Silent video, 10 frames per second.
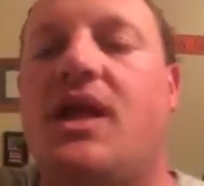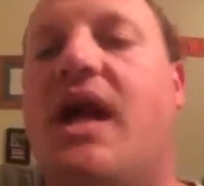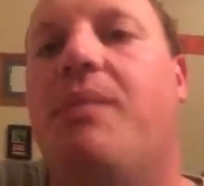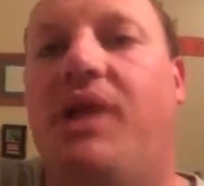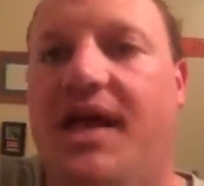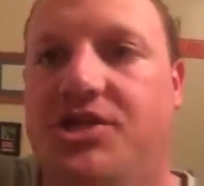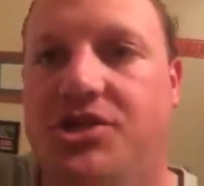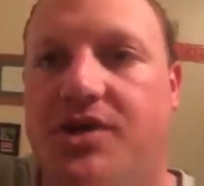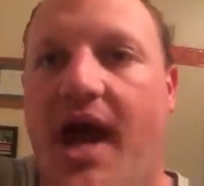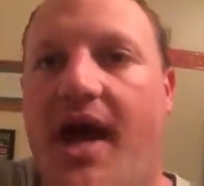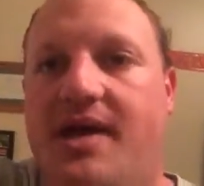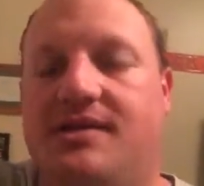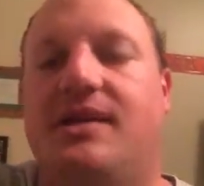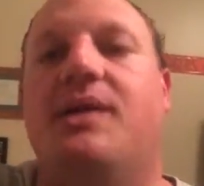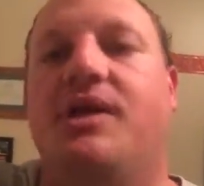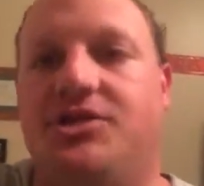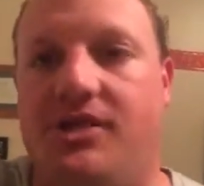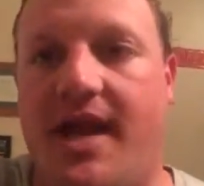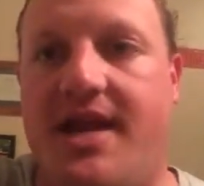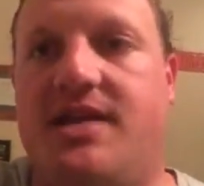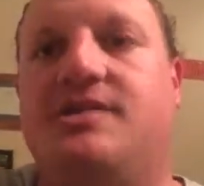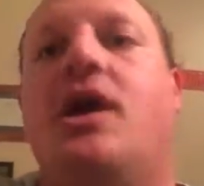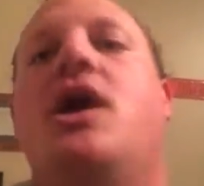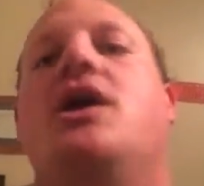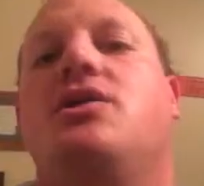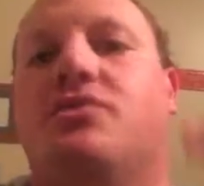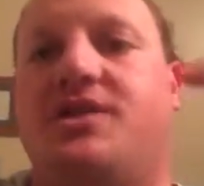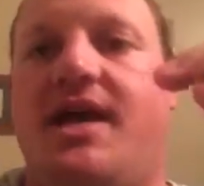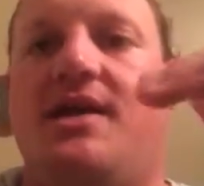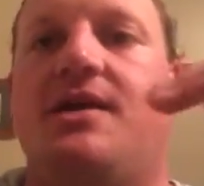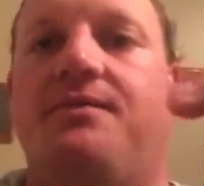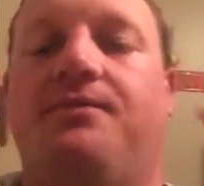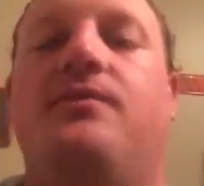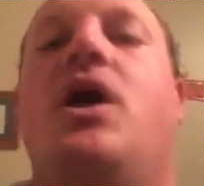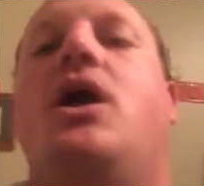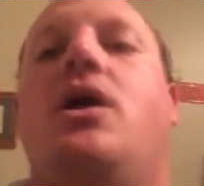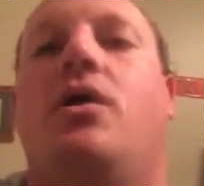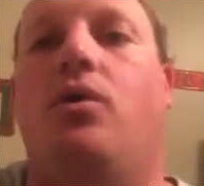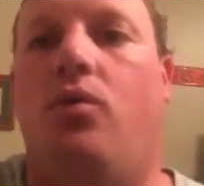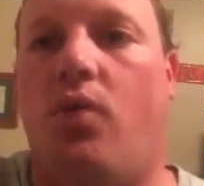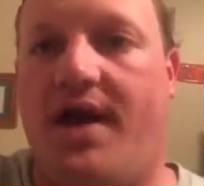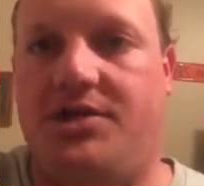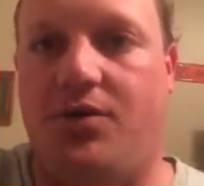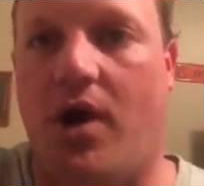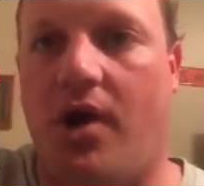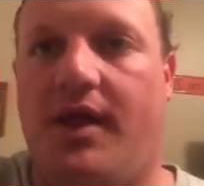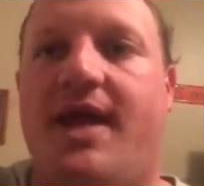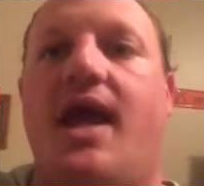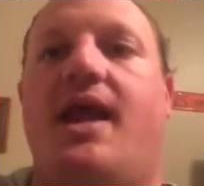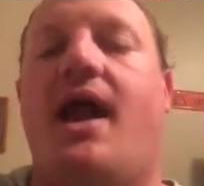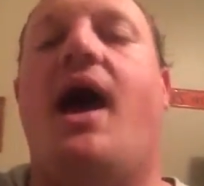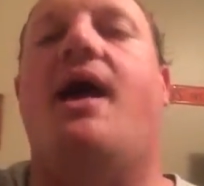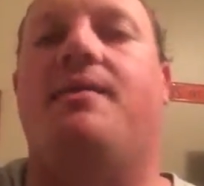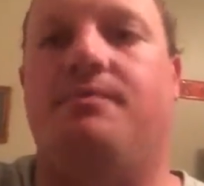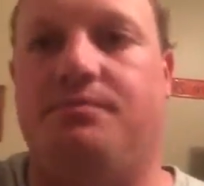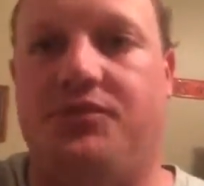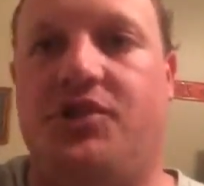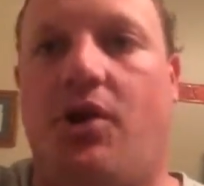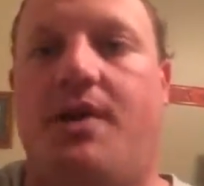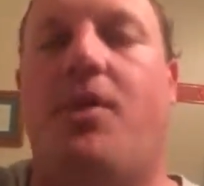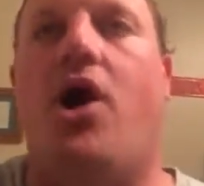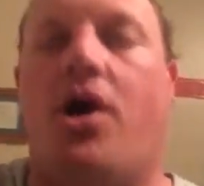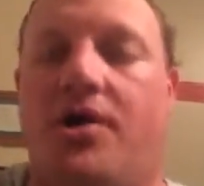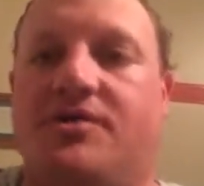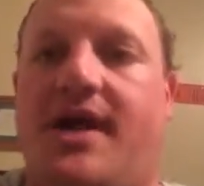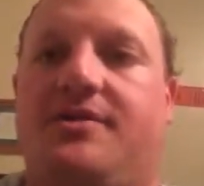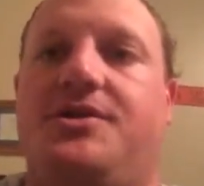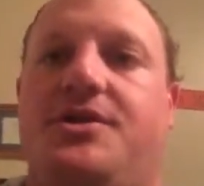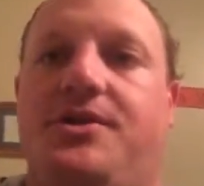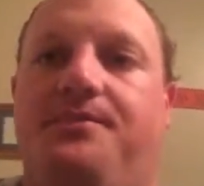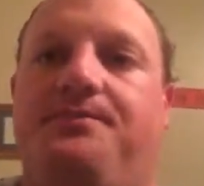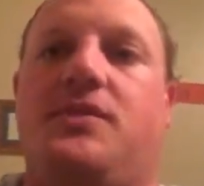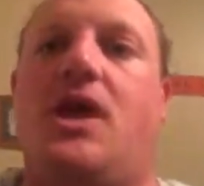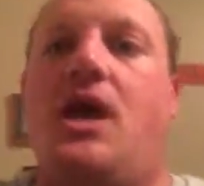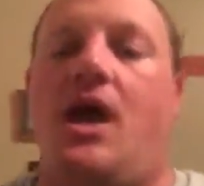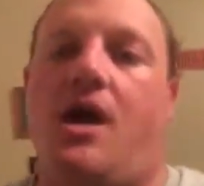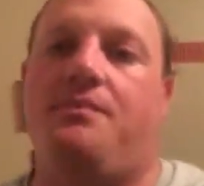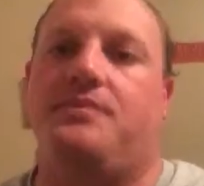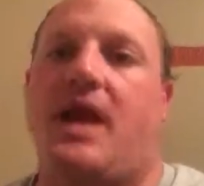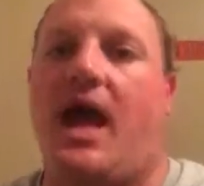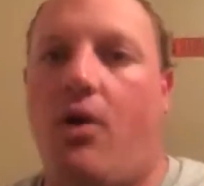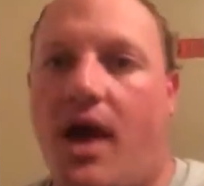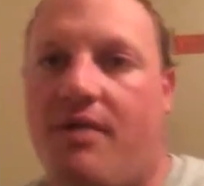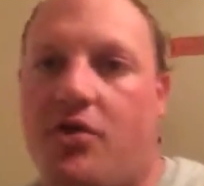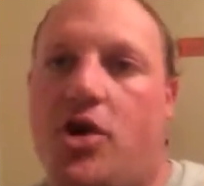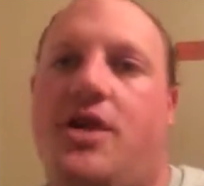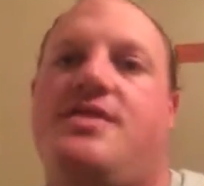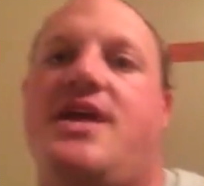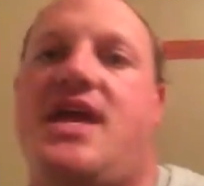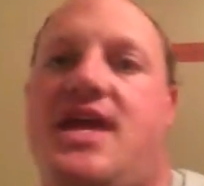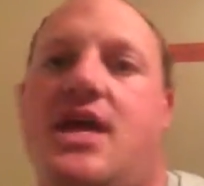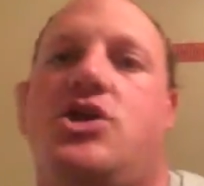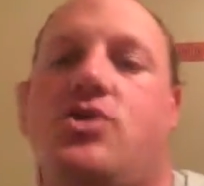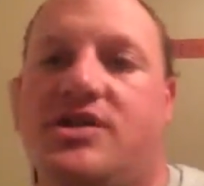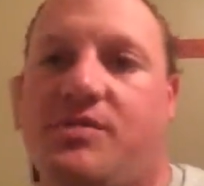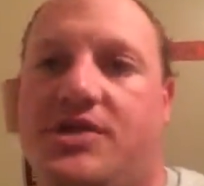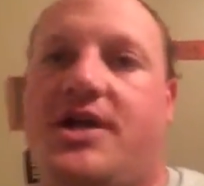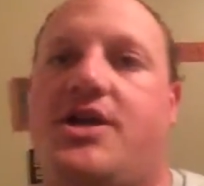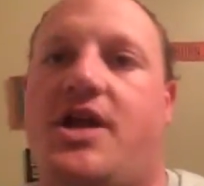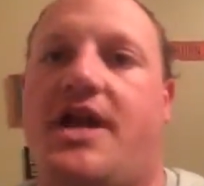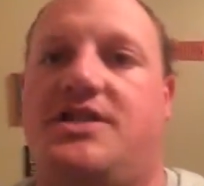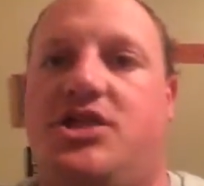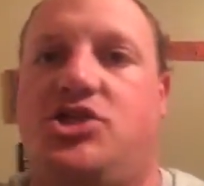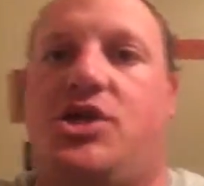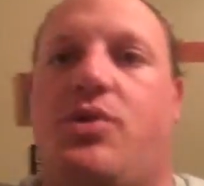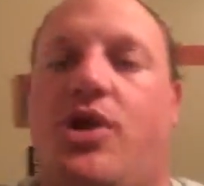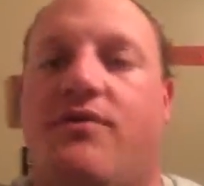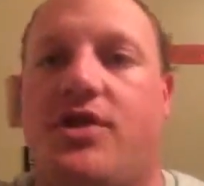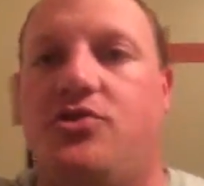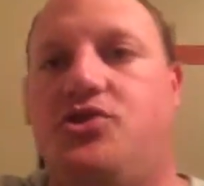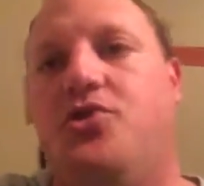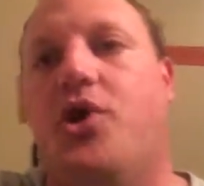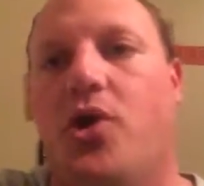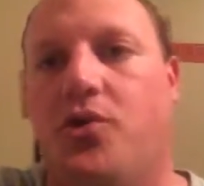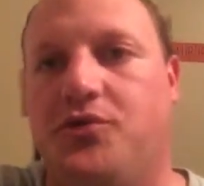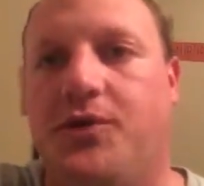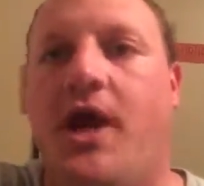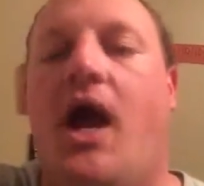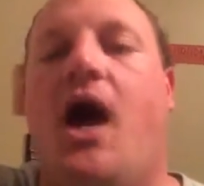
God bless you guys. God bless you ladies. You were taken way too early, and I'm sorry. My heart goes out to you. However, the U.S. military did not intentionally run over those two girls.